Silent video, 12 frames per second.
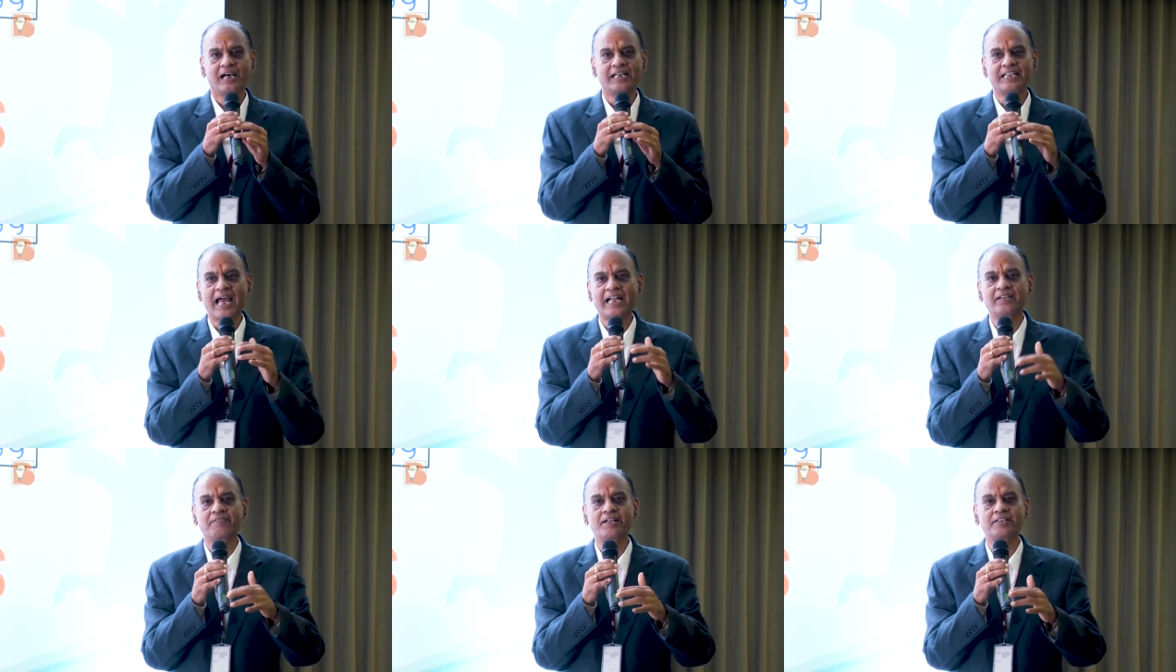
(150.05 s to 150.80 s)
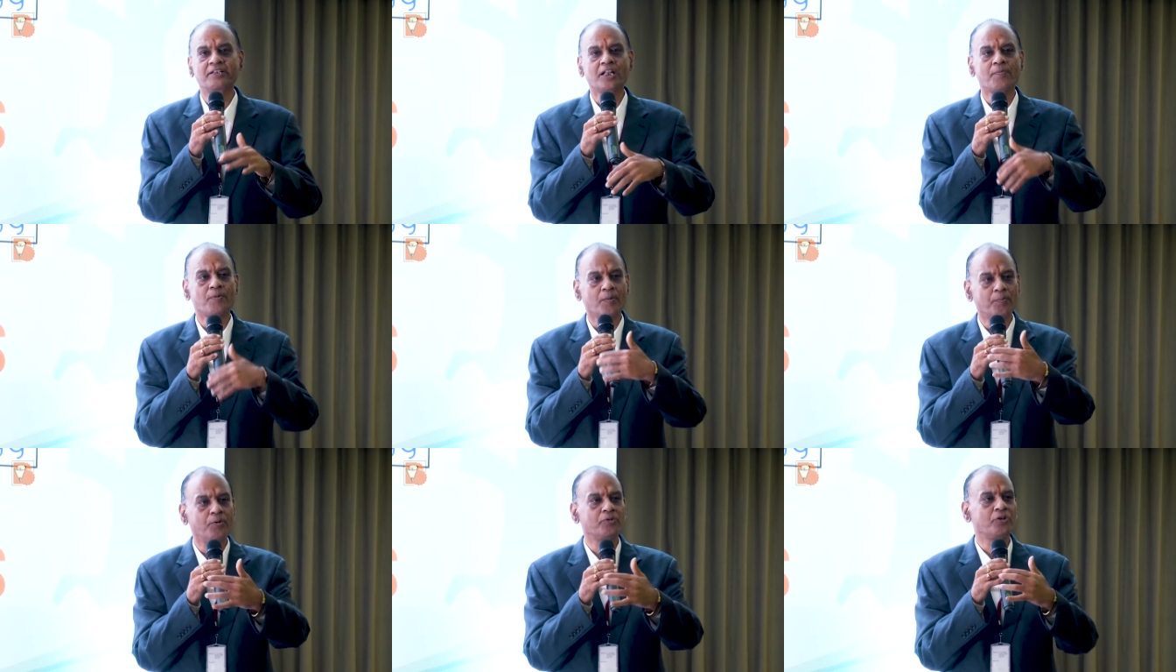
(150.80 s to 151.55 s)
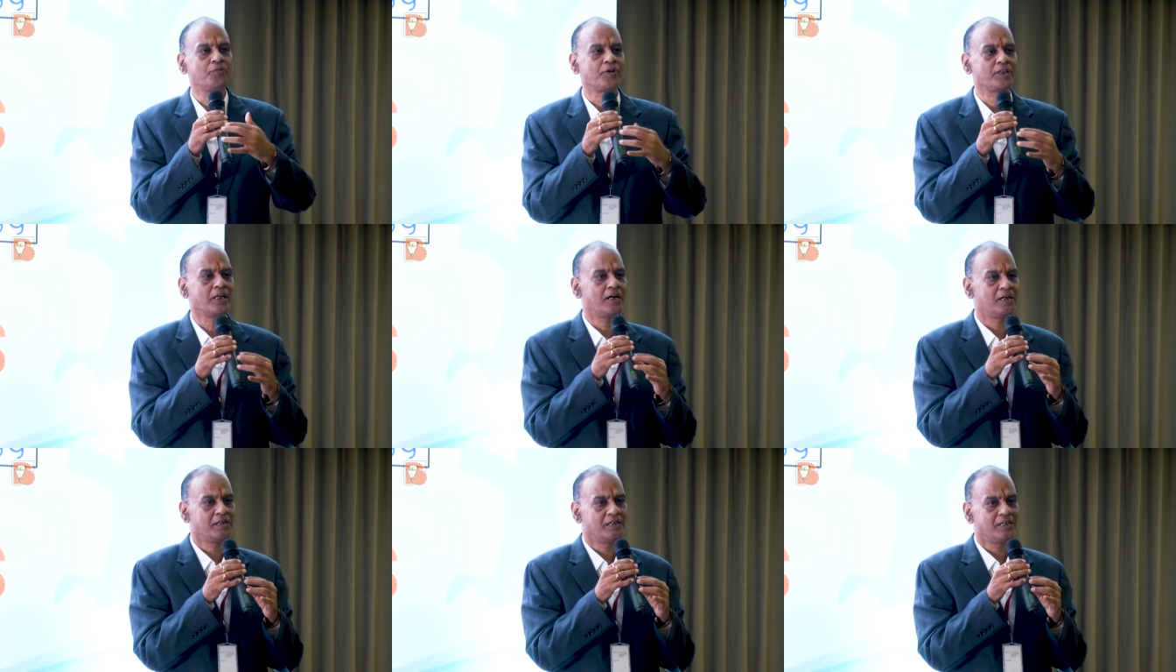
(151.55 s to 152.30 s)
and the activities that are proposed for
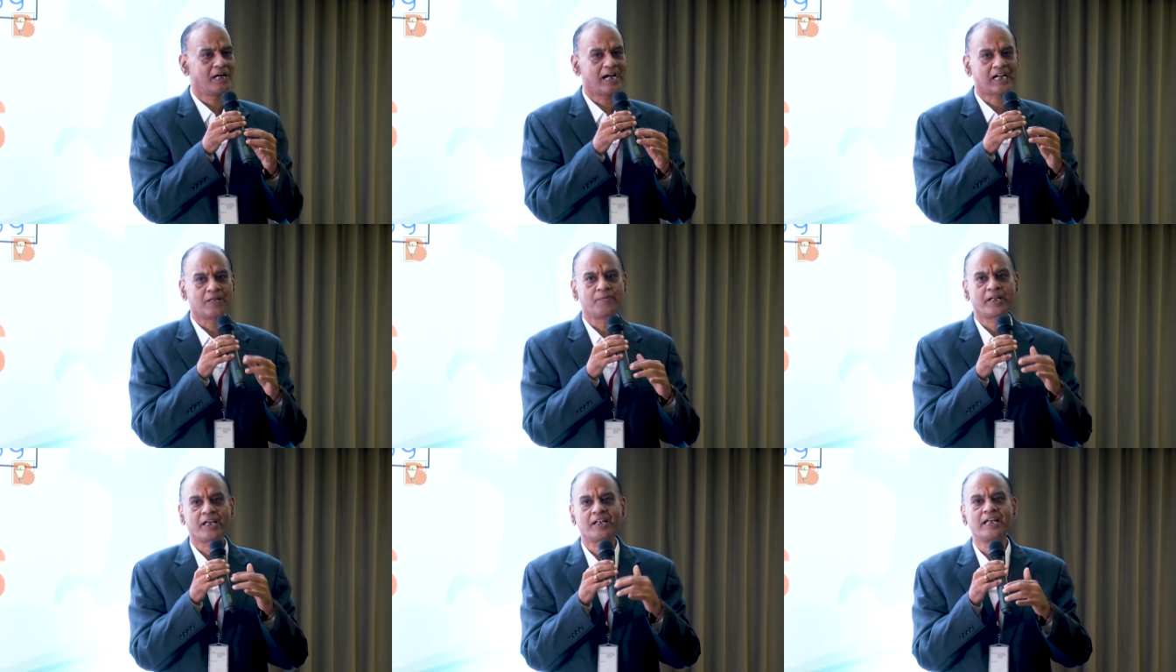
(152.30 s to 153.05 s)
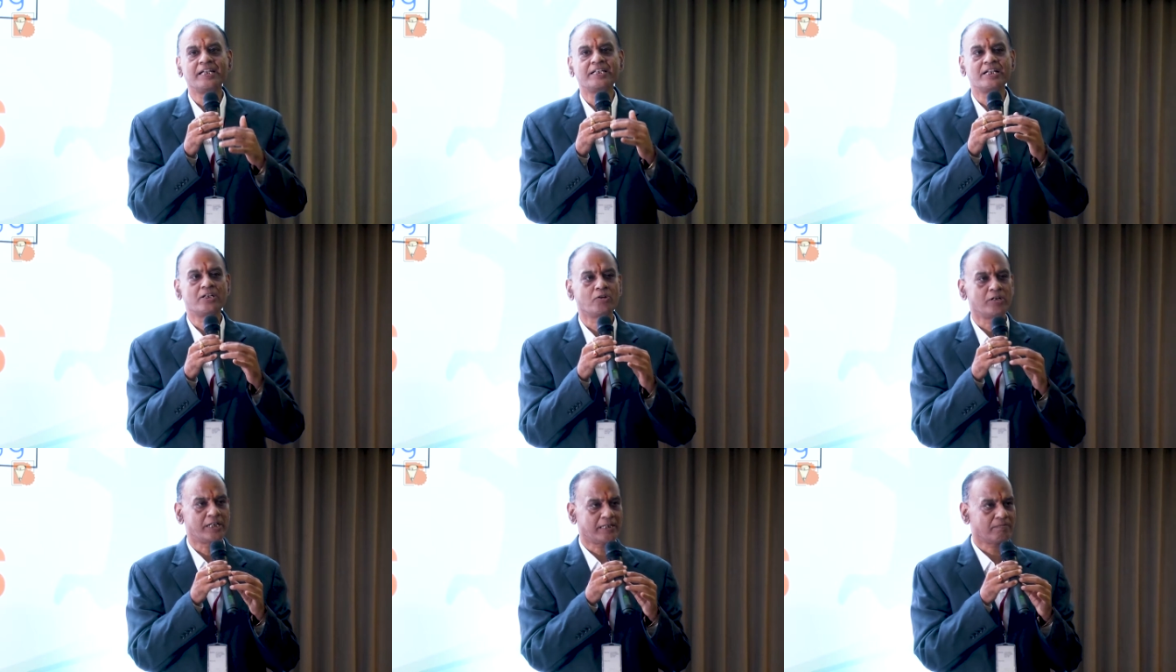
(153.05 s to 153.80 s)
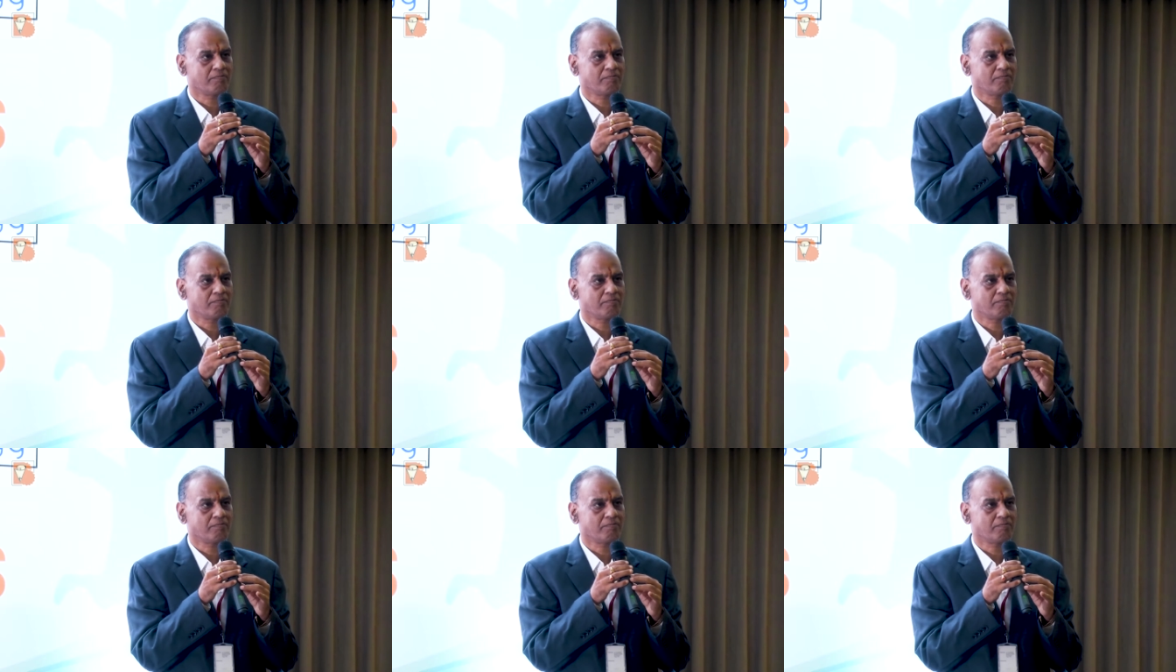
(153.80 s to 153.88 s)
the academic year 1920.